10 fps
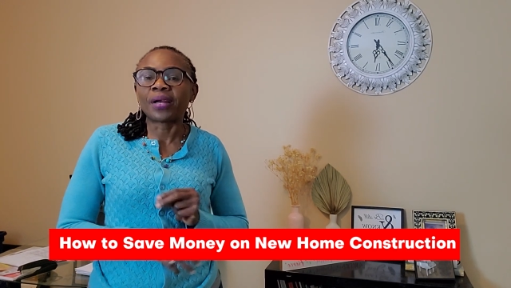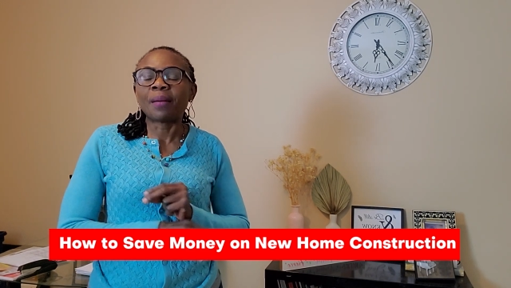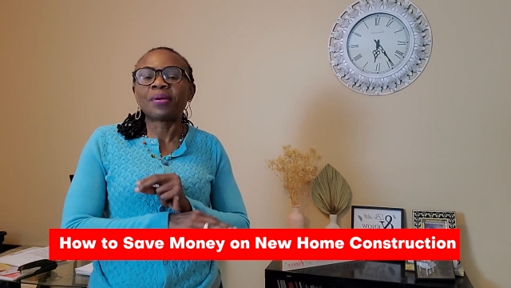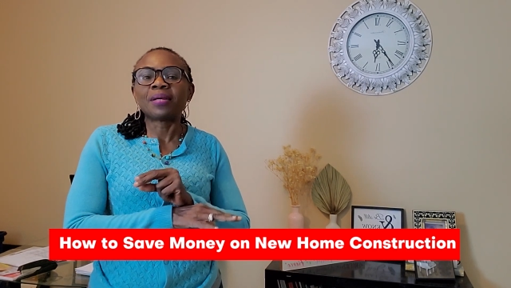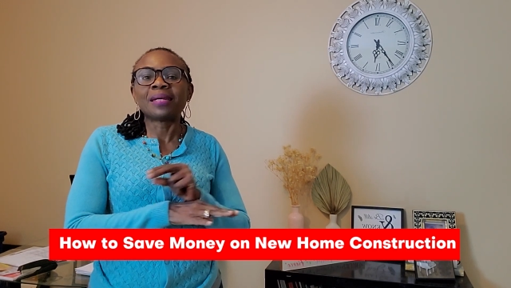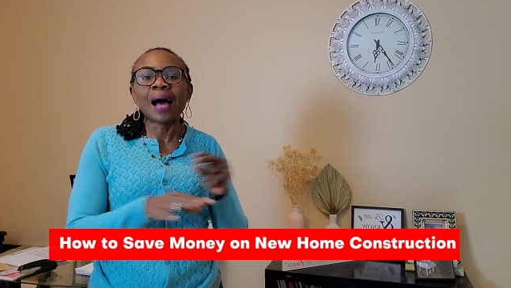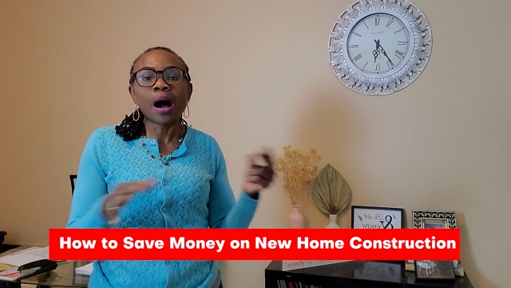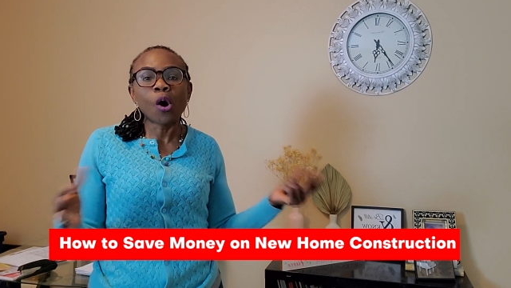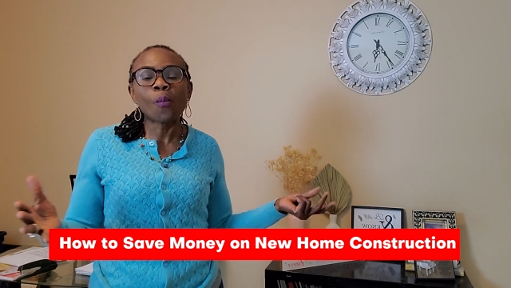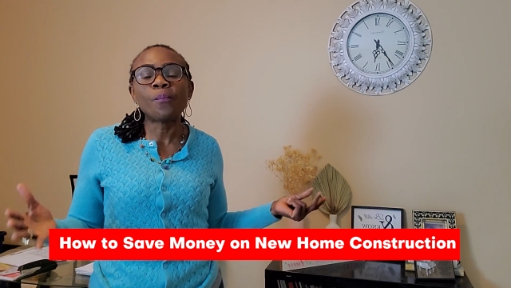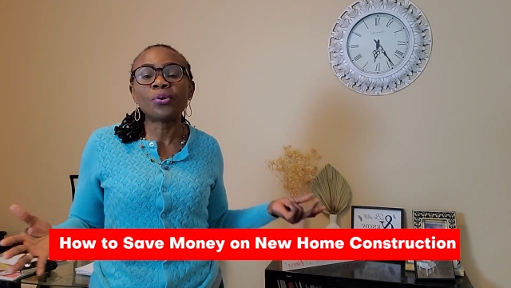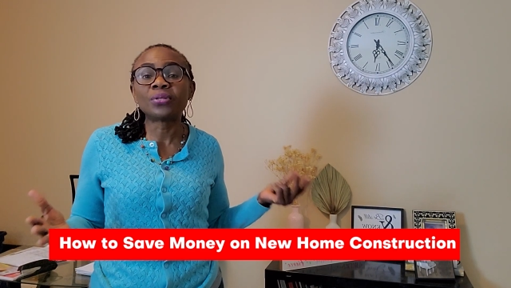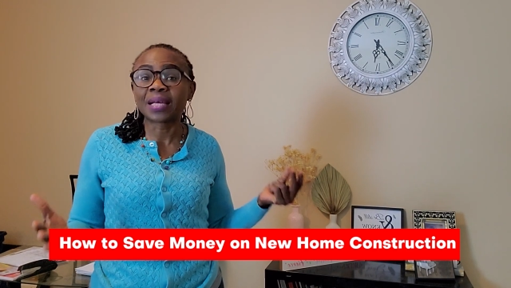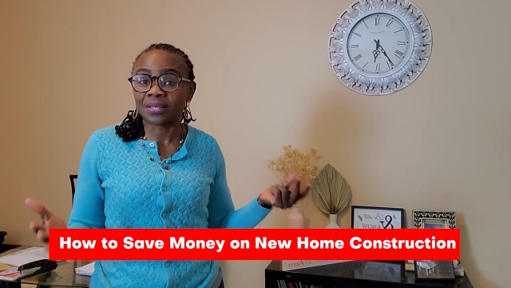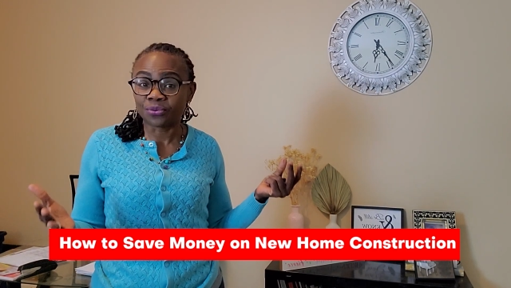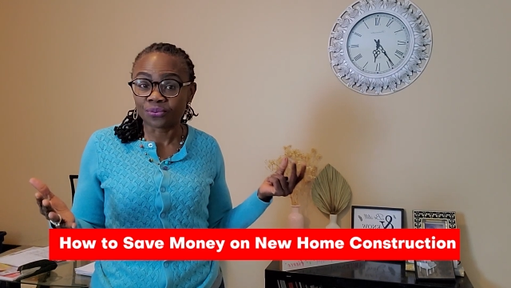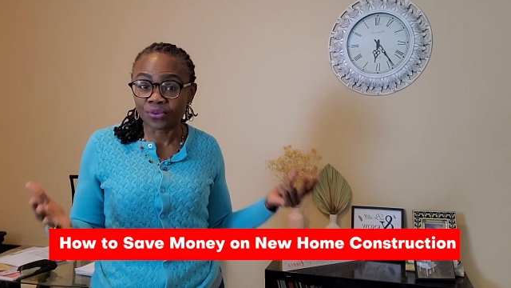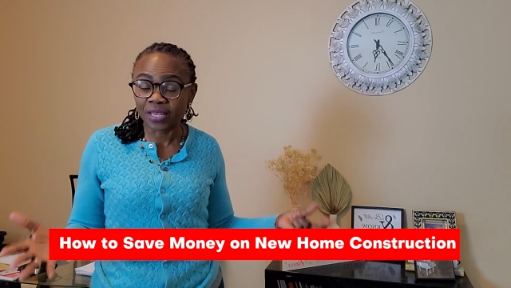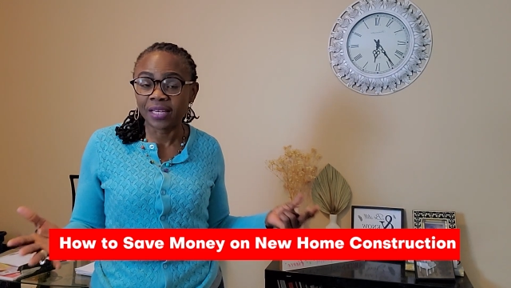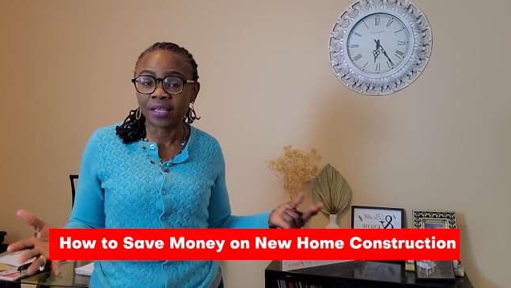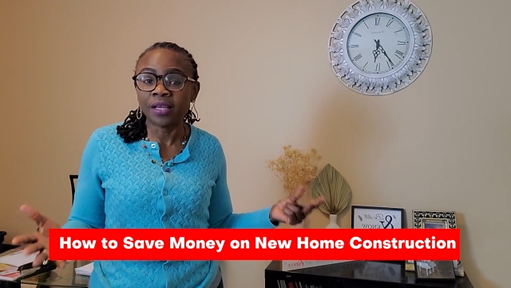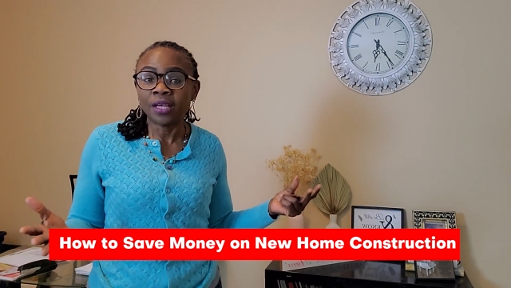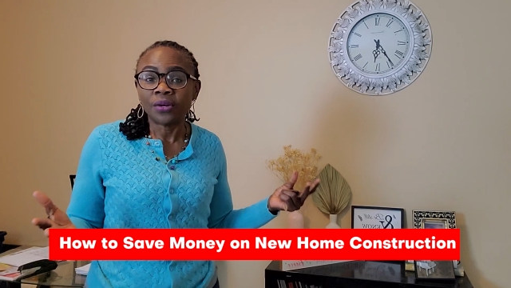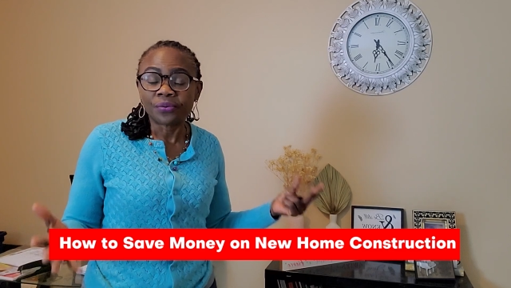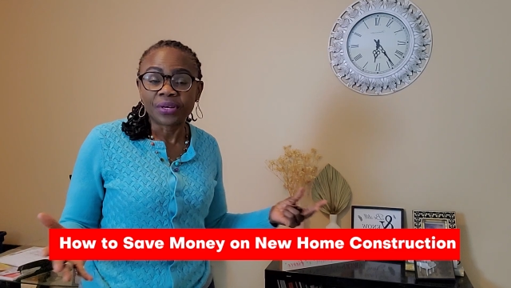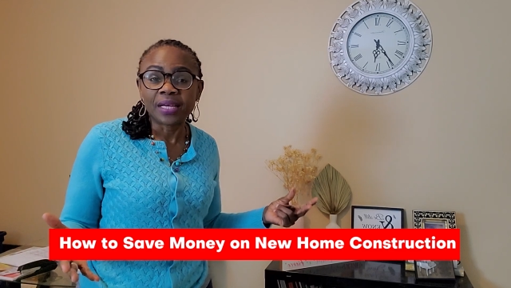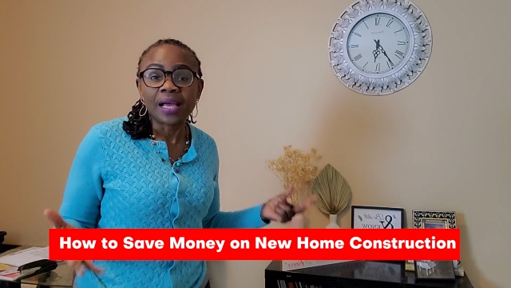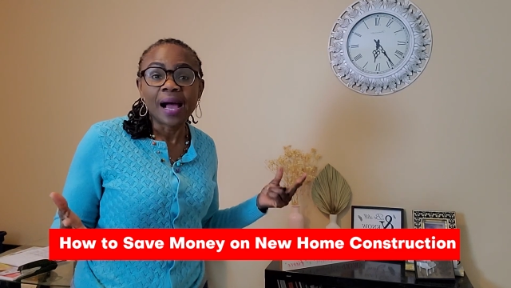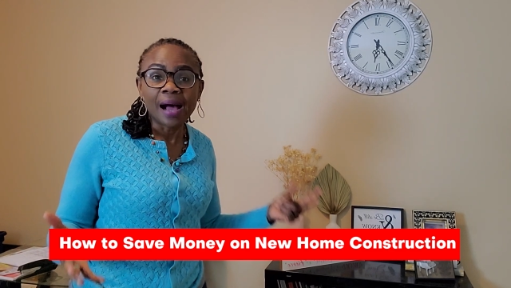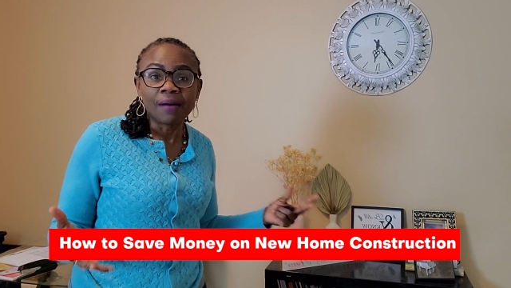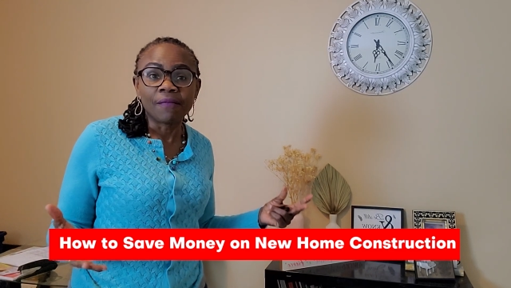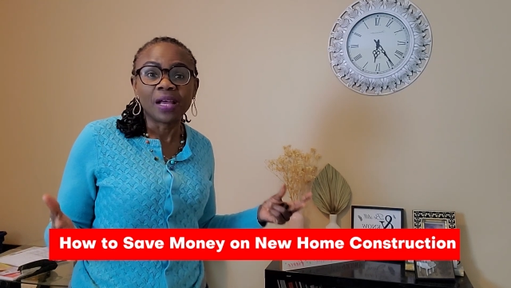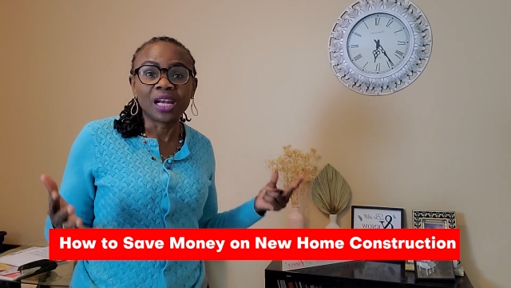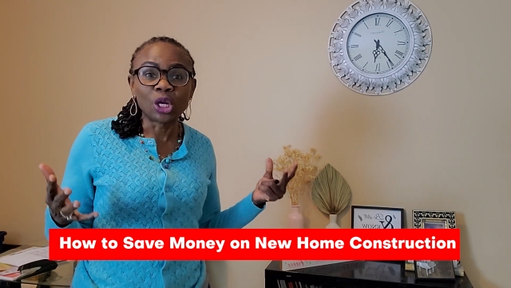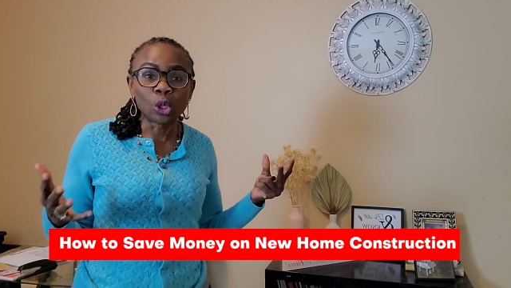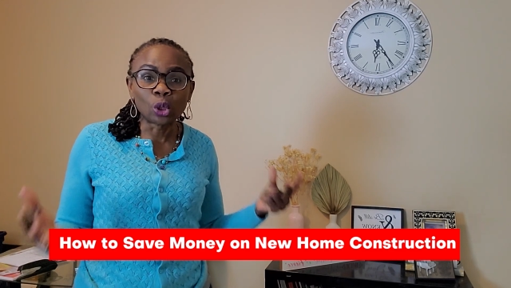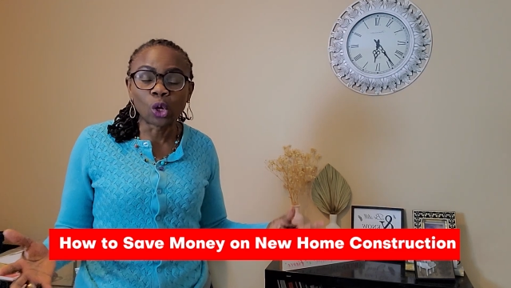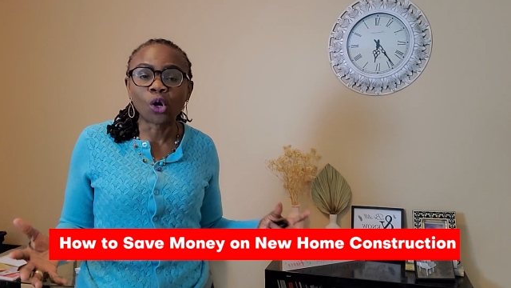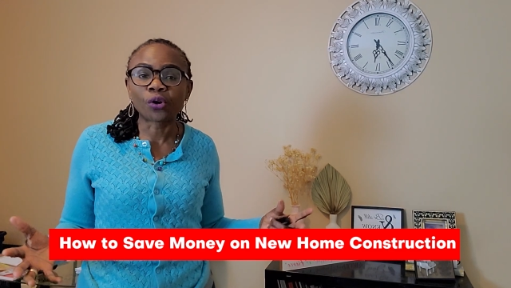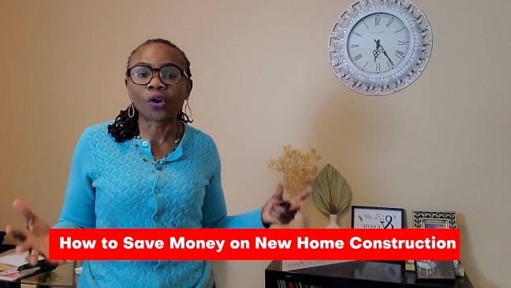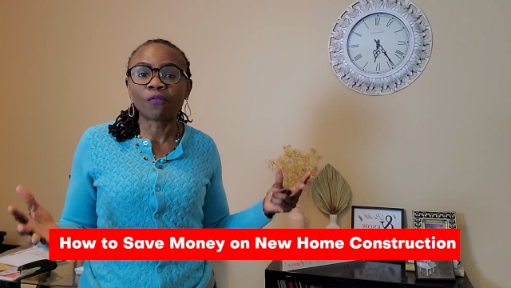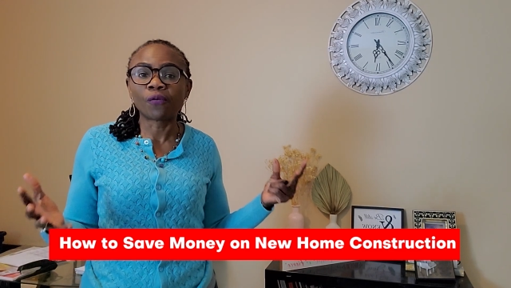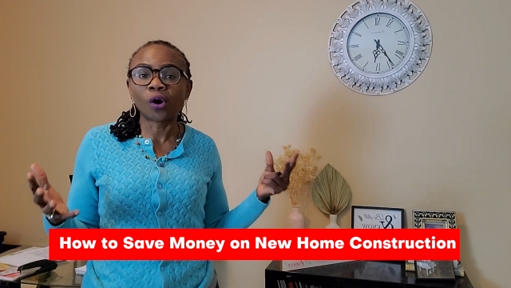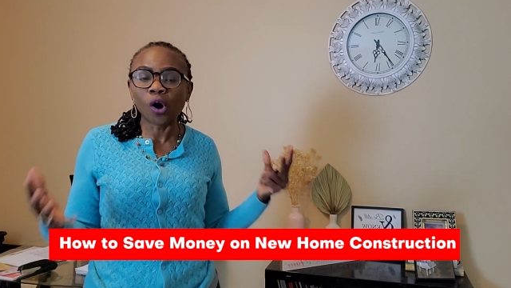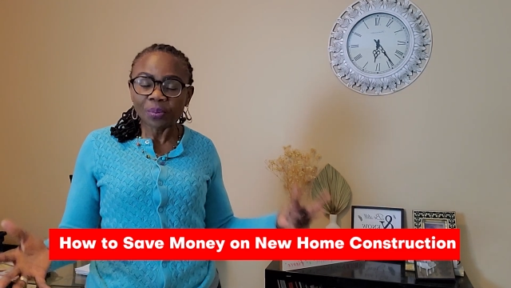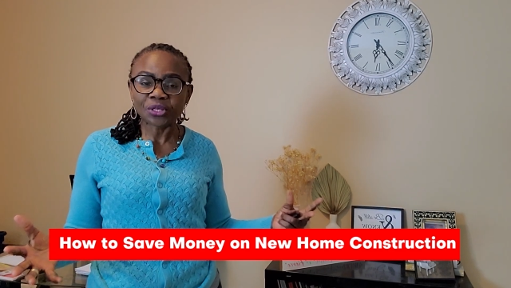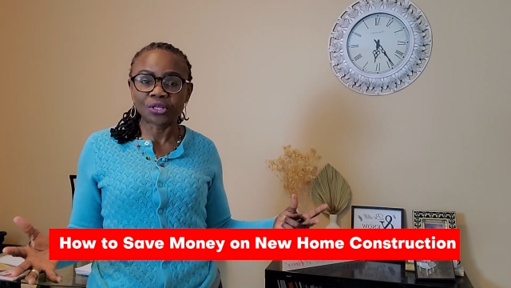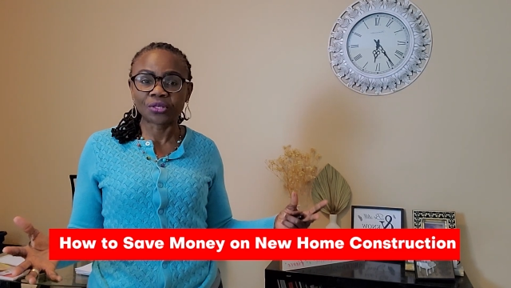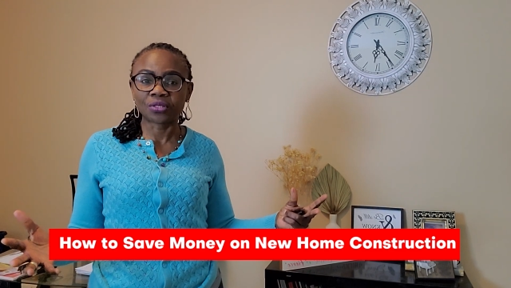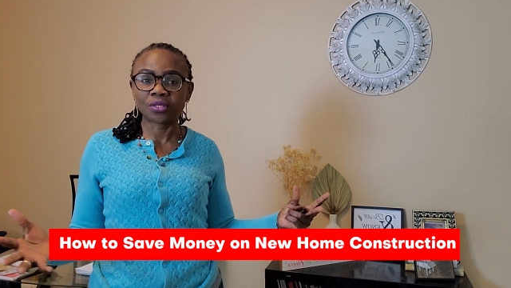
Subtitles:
I mean, now builders really have a lot of options,